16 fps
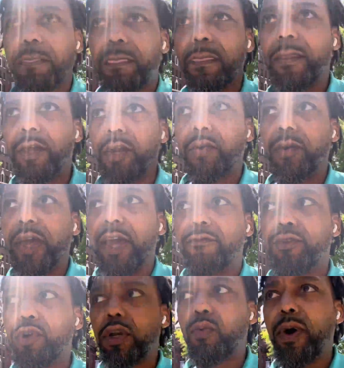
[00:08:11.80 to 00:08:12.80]
you know, if
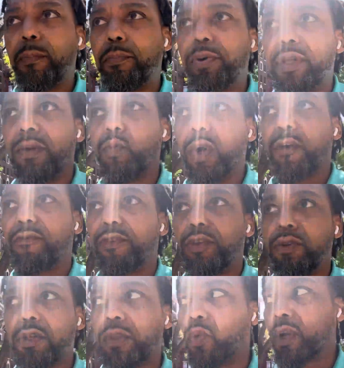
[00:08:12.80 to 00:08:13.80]
you're the one building wealth and
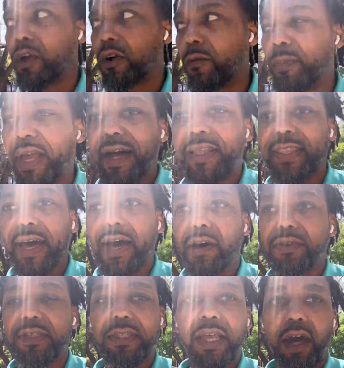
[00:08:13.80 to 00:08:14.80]
you're the one that's going to be out the
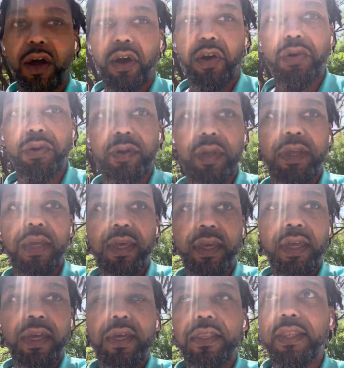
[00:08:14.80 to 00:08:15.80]
house and not her,
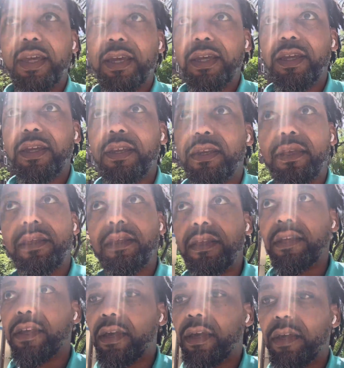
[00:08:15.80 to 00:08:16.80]
then
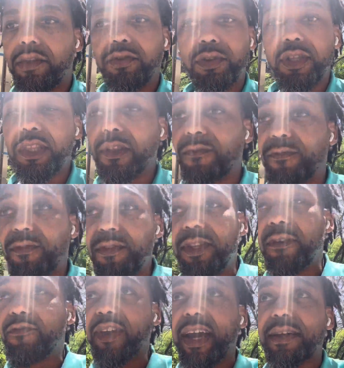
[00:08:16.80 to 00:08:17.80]
you need to
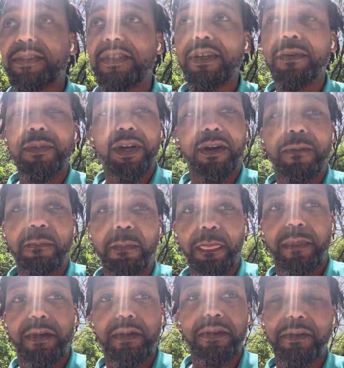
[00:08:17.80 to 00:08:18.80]
figure out something, y'all.
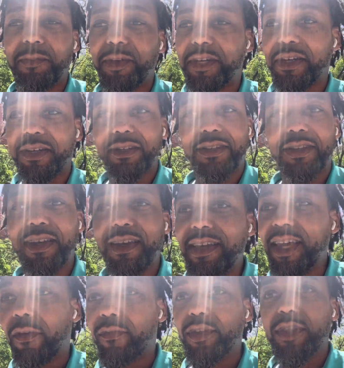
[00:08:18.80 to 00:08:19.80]
Because
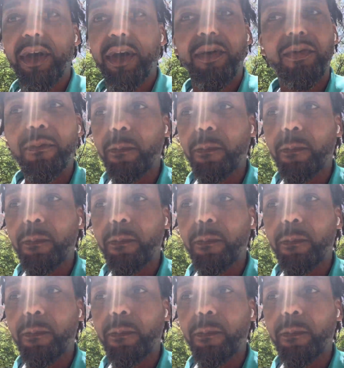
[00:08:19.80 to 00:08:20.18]
if you don't,